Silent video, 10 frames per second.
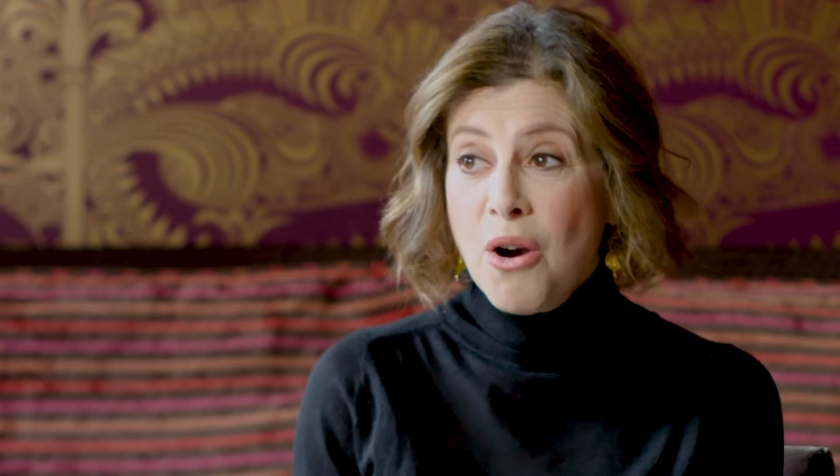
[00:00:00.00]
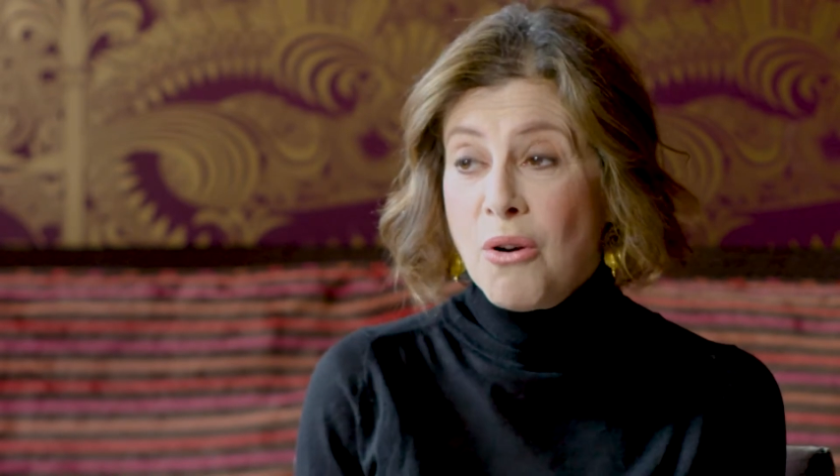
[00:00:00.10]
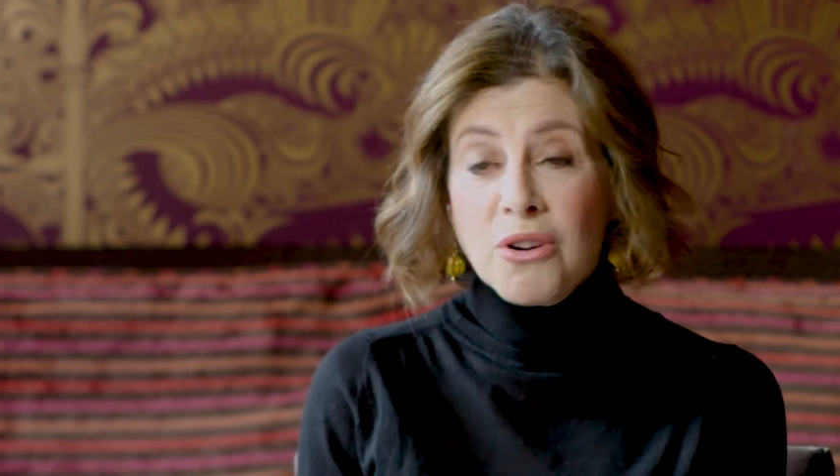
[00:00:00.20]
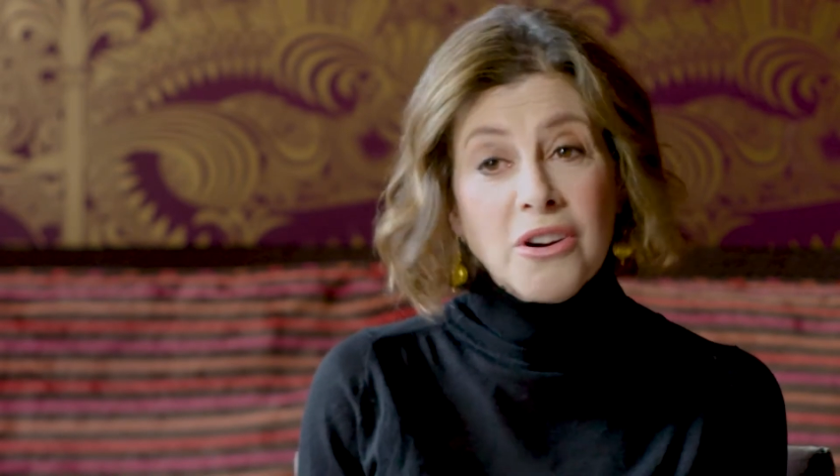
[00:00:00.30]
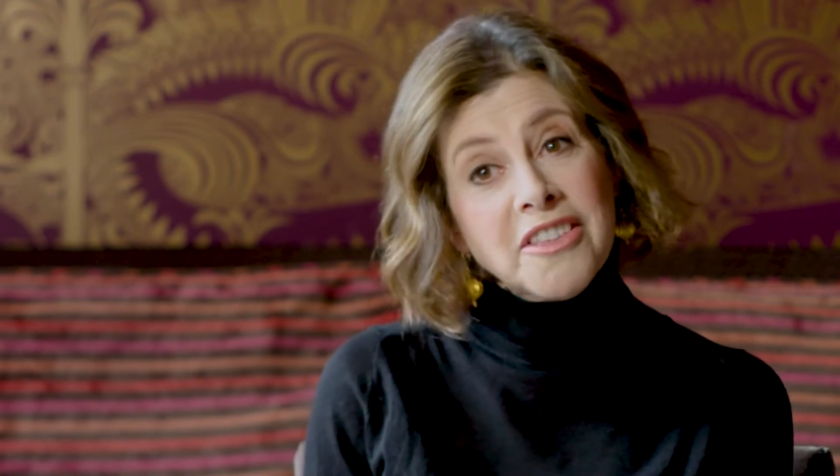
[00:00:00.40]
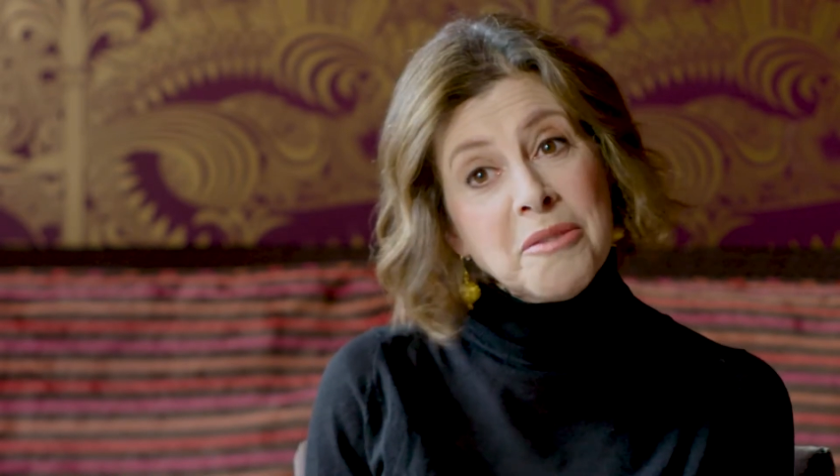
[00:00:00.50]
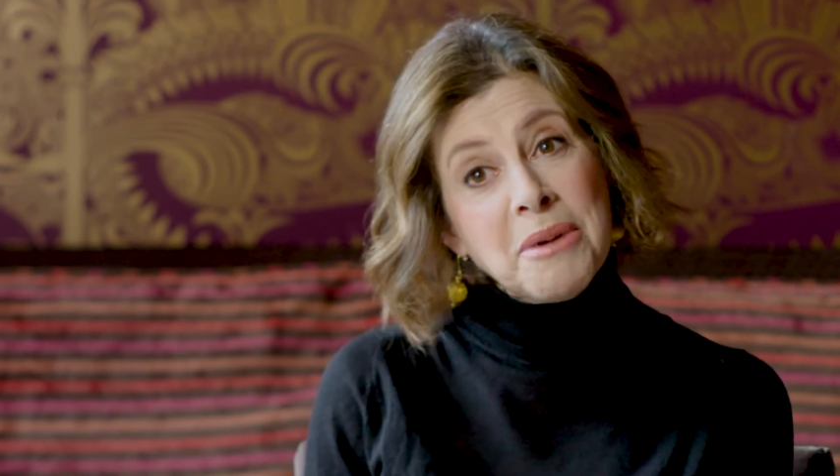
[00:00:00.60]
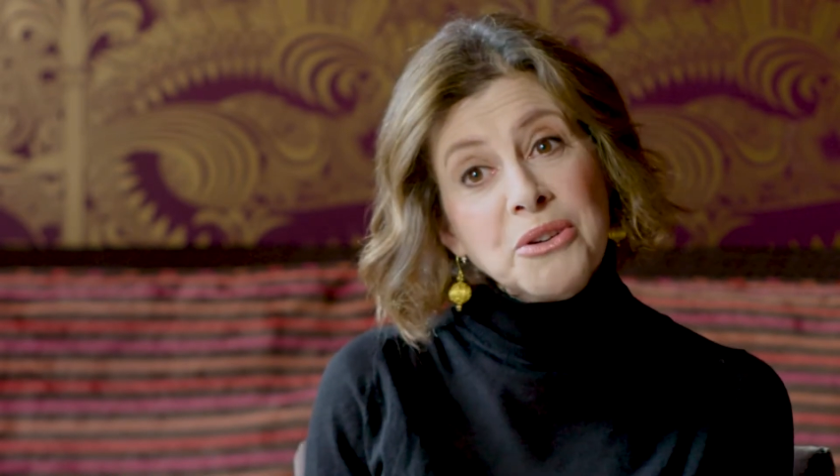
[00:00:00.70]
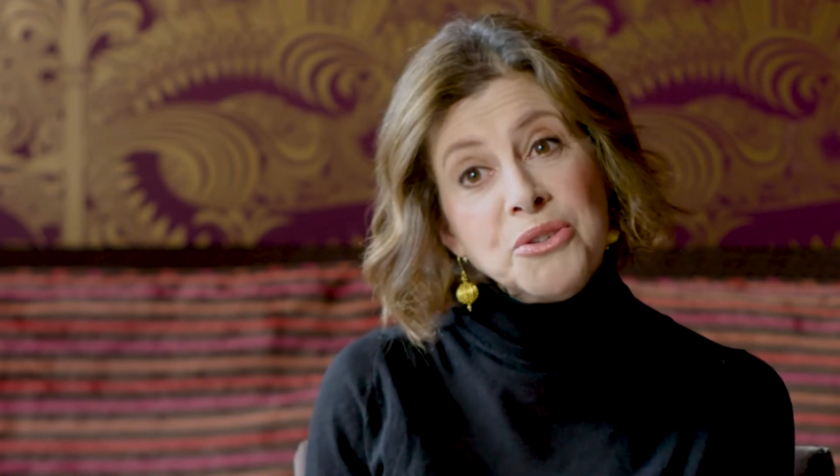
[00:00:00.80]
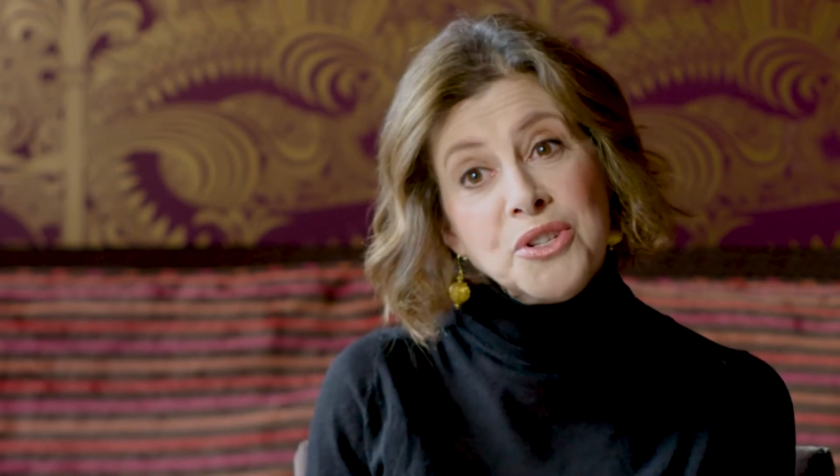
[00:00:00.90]
or are they
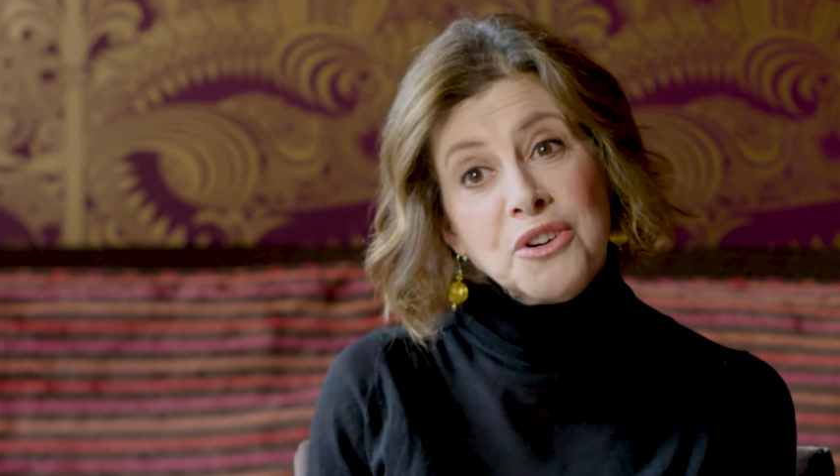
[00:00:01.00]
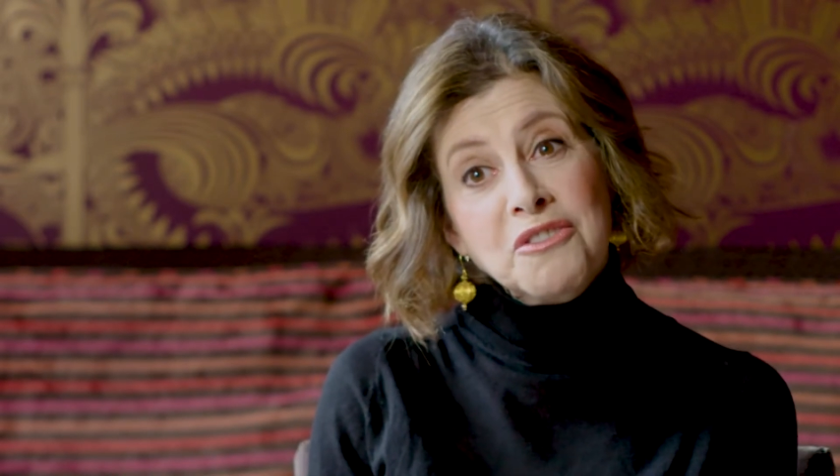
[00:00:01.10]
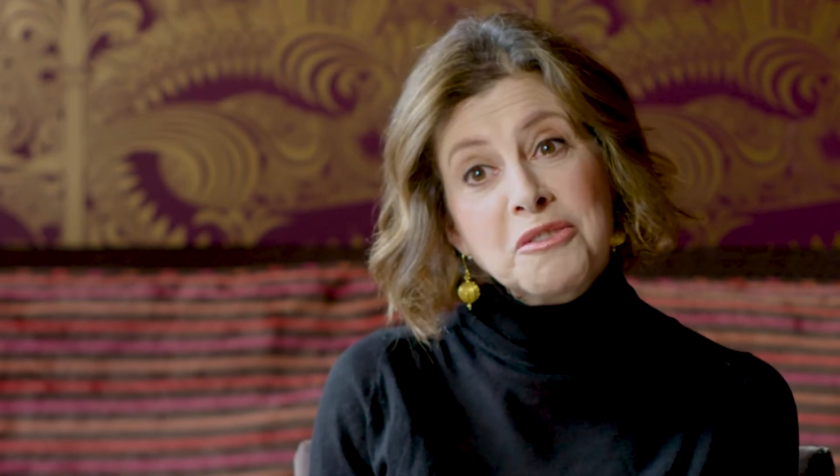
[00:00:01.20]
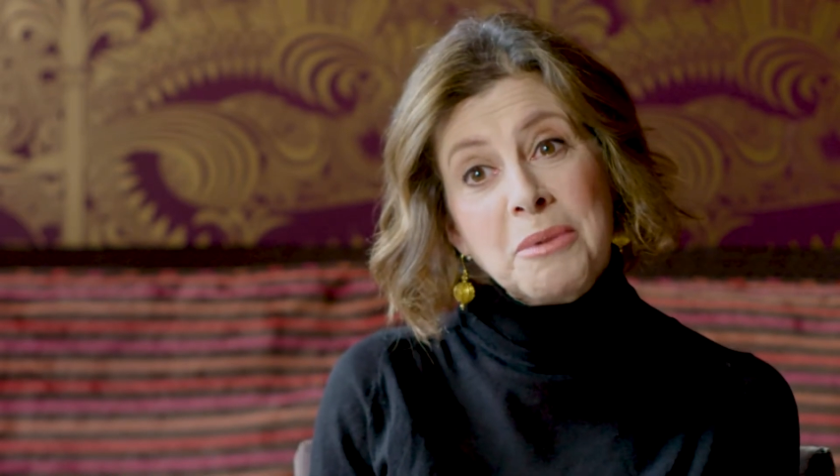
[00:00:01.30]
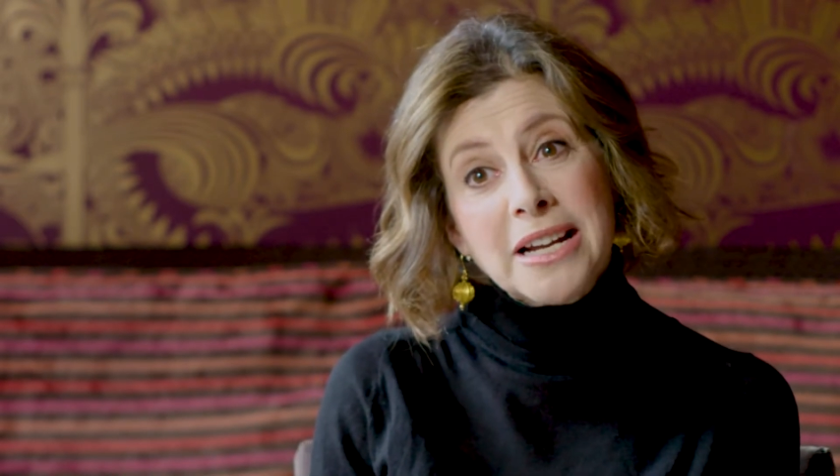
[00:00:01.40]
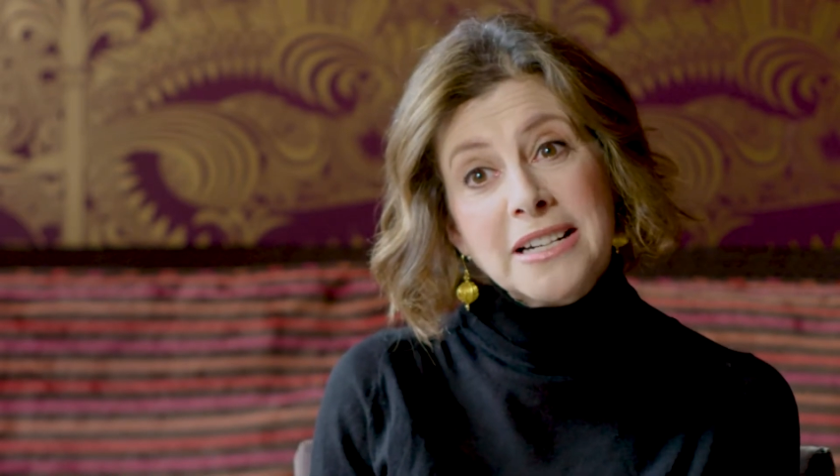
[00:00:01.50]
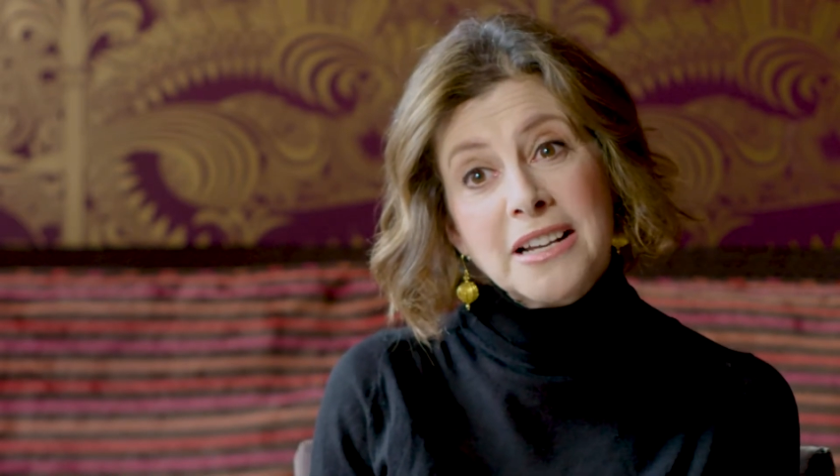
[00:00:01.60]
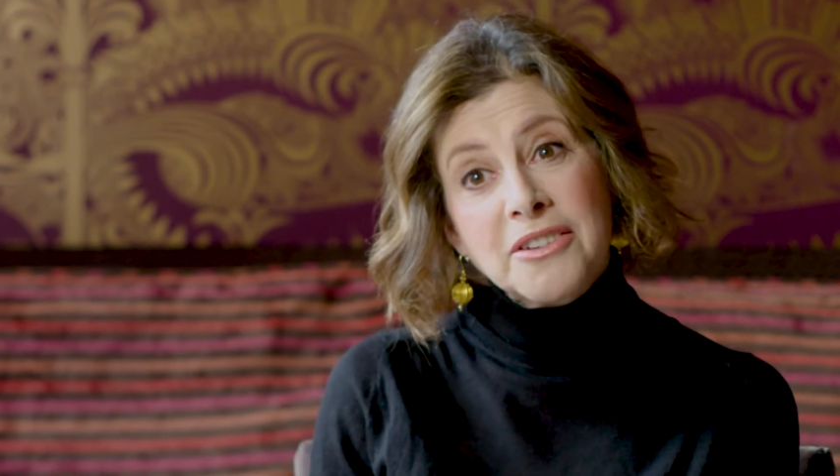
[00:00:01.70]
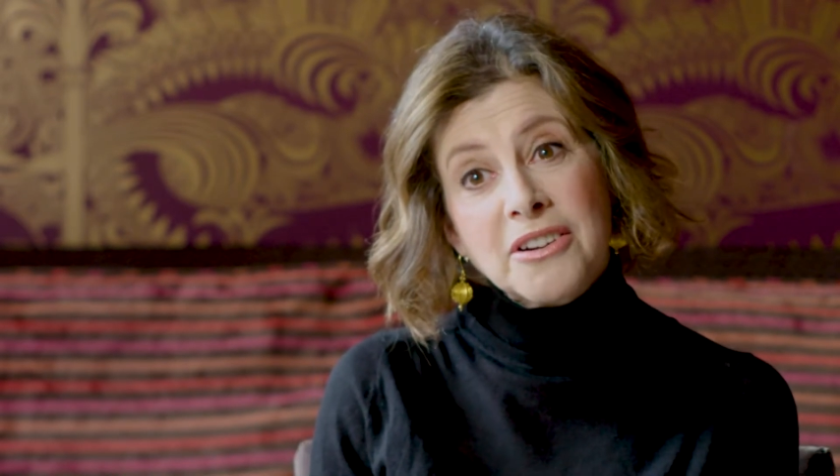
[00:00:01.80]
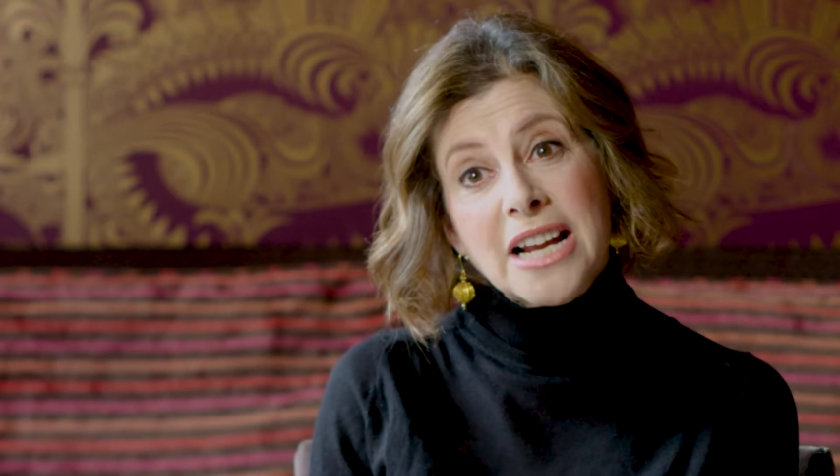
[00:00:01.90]
better served by another?